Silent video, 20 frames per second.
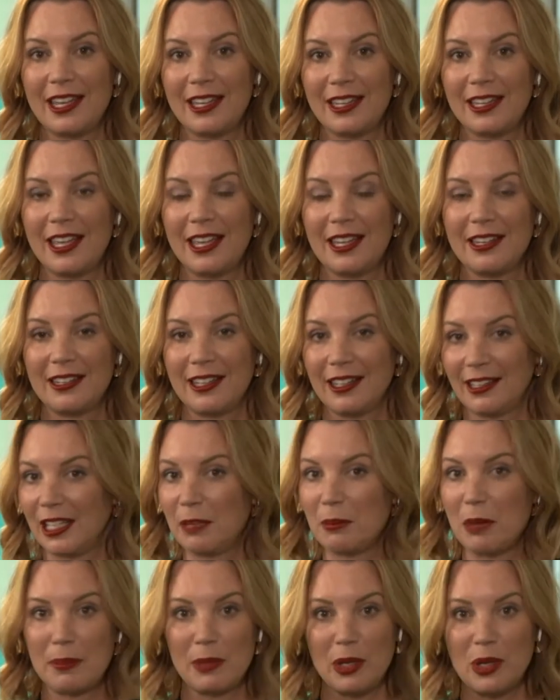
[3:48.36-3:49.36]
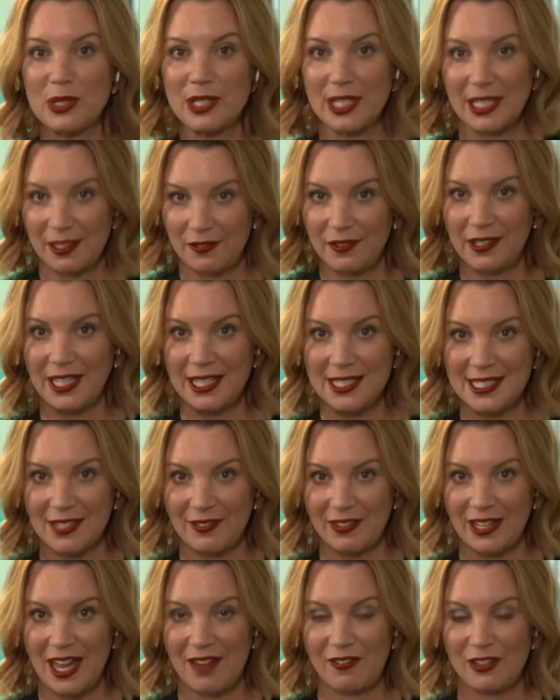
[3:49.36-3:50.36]
and he'll eat my muesli if he gets
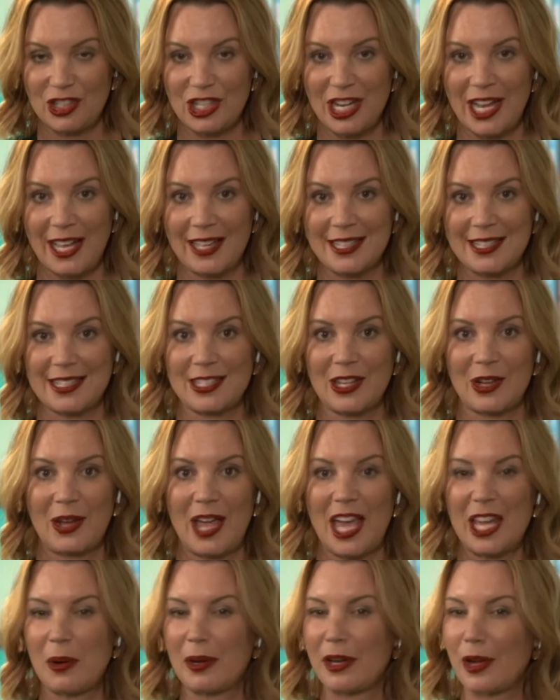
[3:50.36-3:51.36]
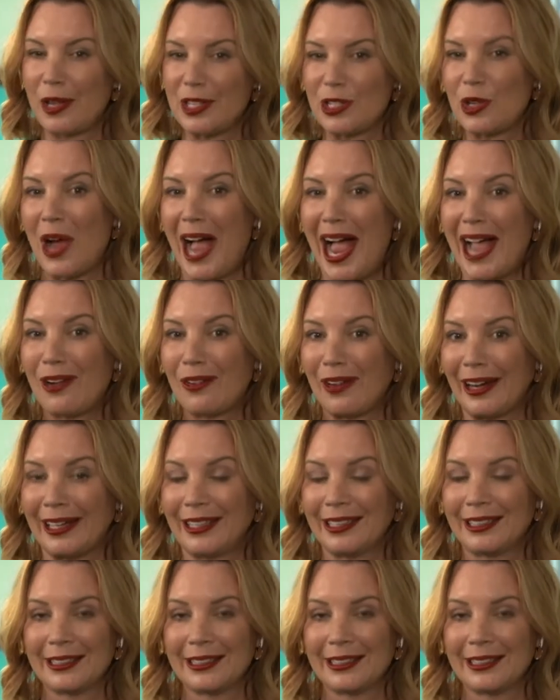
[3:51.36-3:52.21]
given half a chance. So how do I know he's not hungry?